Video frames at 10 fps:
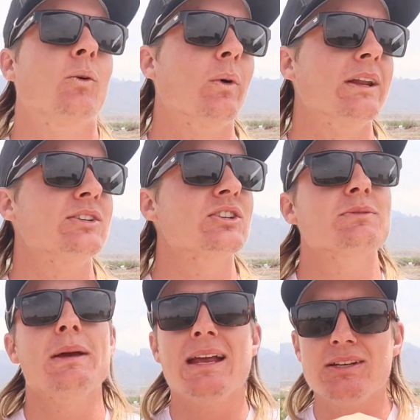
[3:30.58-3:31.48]
when it
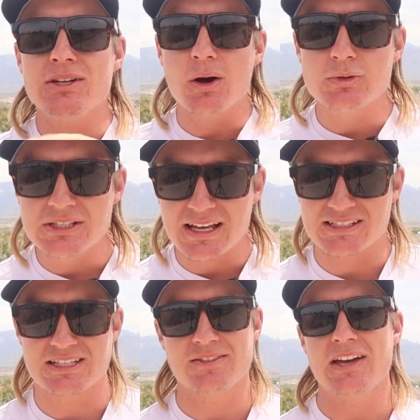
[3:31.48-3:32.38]
just made no
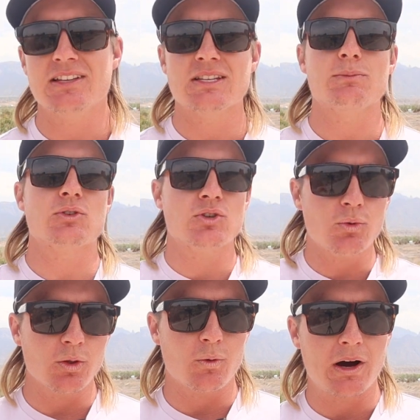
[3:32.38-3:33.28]
sense, because if I hit something
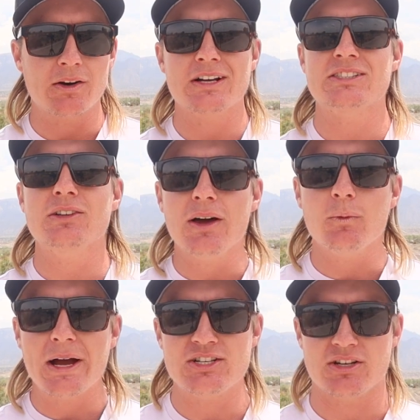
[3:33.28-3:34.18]
short of the water, I still had
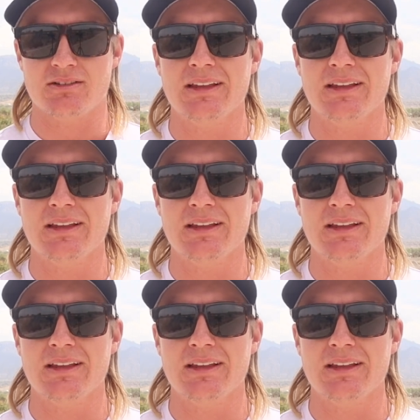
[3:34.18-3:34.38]
wedge in.